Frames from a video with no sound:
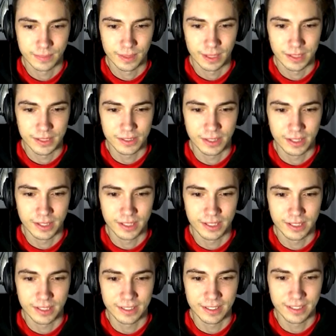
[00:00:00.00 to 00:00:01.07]
Natsuki and
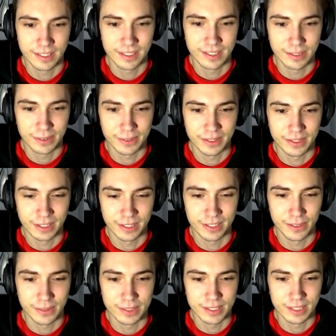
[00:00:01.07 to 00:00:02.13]
Yuri
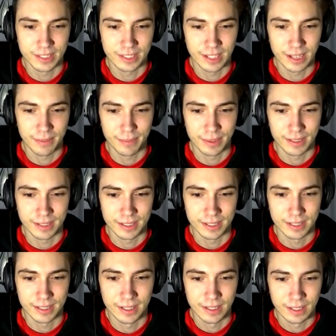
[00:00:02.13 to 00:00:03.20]
look quizzically at
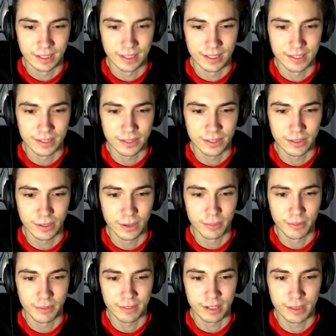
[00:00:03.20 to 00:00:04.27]
Monica. Let's all go
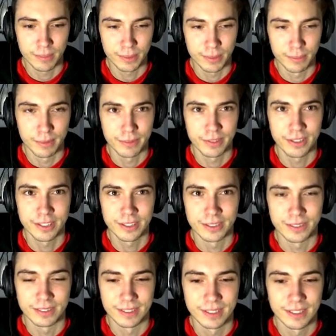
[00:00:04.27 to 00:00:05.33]
home and write a poem of our
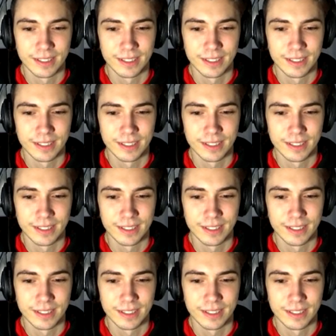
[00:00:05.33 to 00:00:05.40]
own.